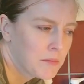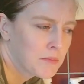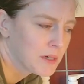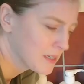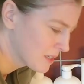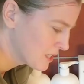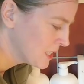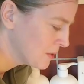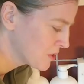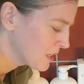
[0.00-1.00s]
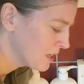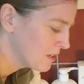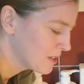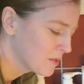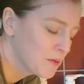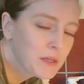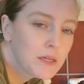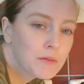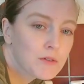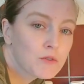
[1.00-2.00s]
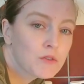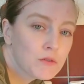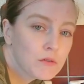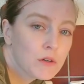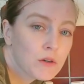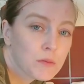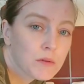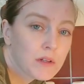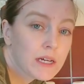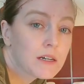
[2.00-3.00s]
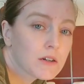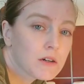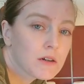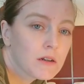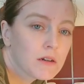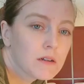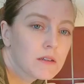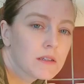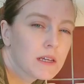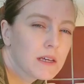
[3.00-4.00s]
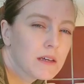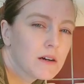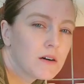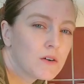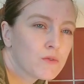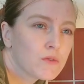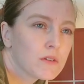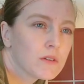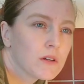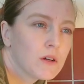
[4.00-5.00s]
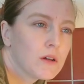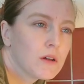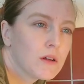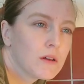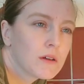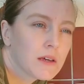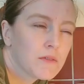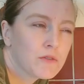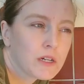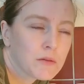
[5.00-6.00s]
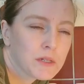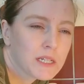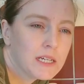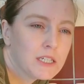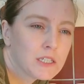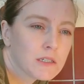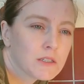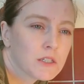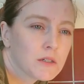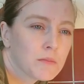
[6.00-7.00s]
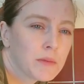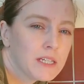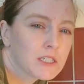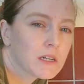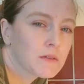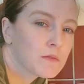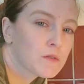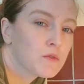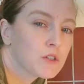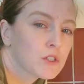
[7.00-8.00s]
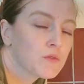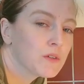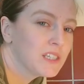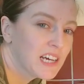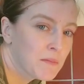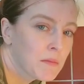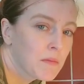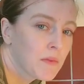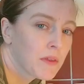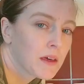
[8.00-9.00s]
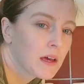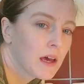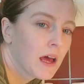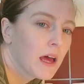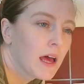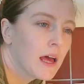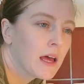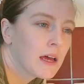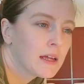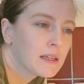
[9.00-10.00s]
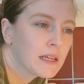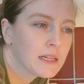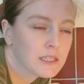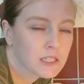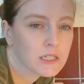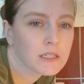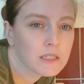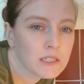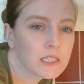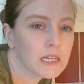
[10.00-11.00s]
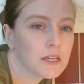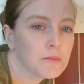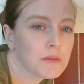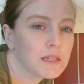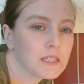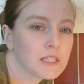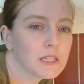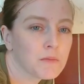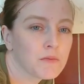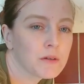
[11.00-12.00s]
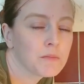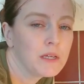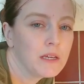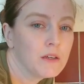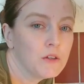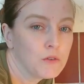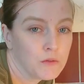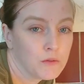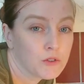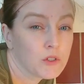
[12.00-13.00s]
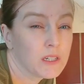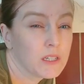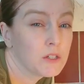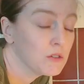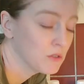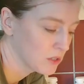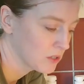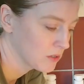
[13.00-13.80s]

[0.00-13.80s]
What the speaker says: But it seems a lot of the people who do herbal hair color, they often give recommendations based on what works for them, and that is not the same as something being universally good.